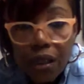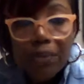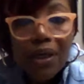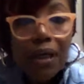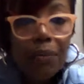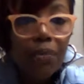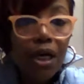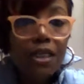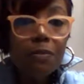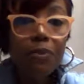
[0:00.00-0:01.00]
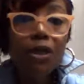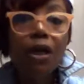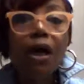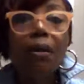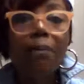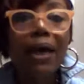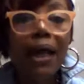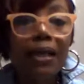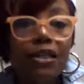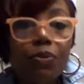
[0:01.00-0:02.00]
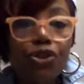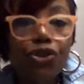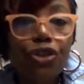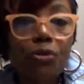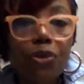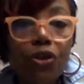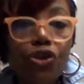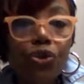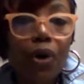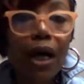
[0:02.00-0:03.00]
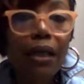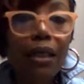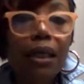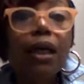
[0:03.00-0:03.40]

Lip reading: but it must become balanced with your spirituality.